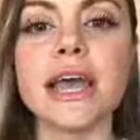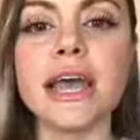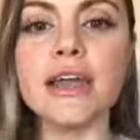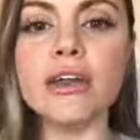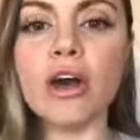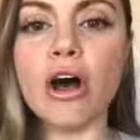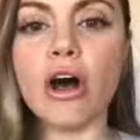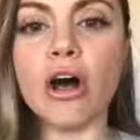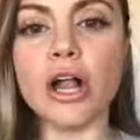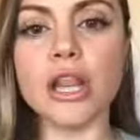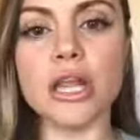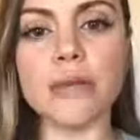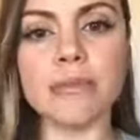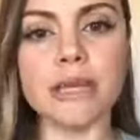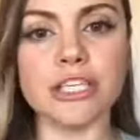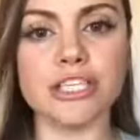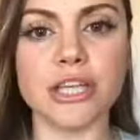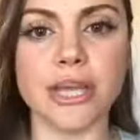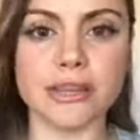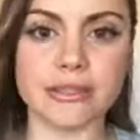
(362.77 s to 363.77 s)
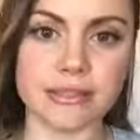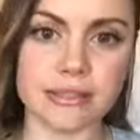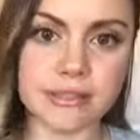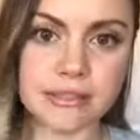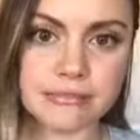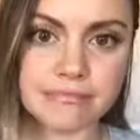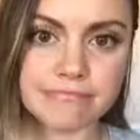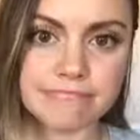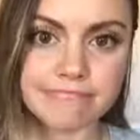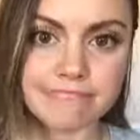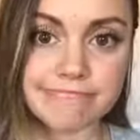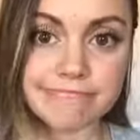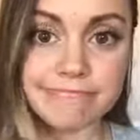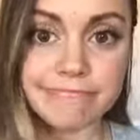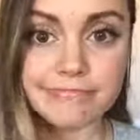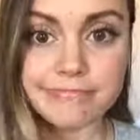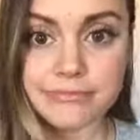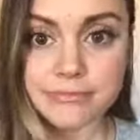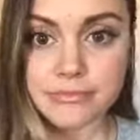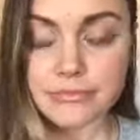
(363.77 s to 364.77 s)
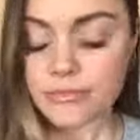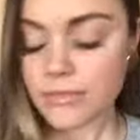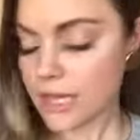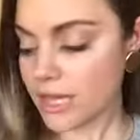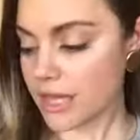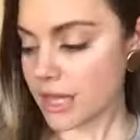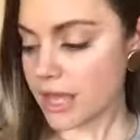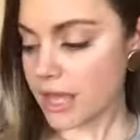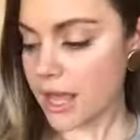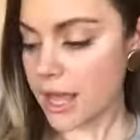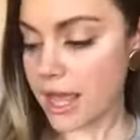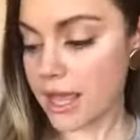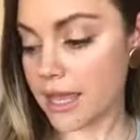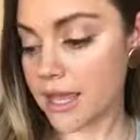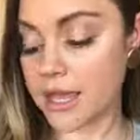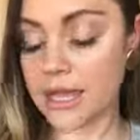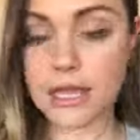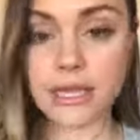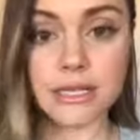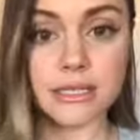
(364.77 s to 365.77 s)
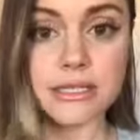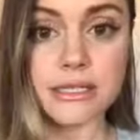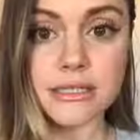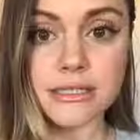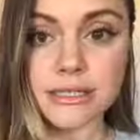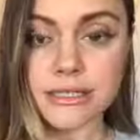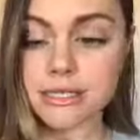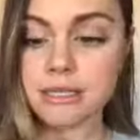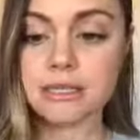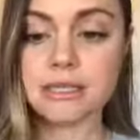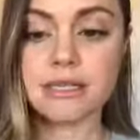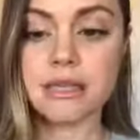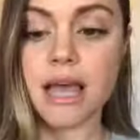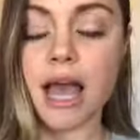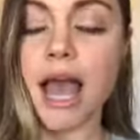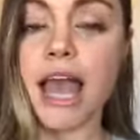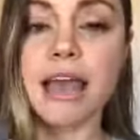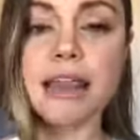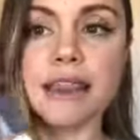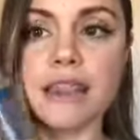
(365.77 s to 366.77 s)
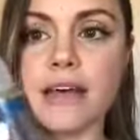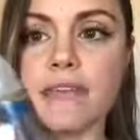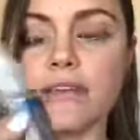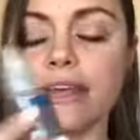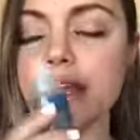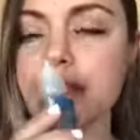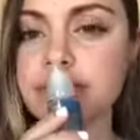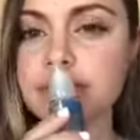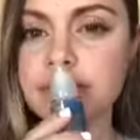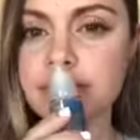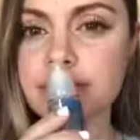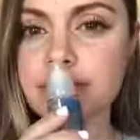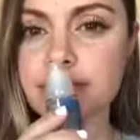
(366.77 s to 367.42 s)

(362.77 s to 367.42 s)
and all on my chest. And I love it.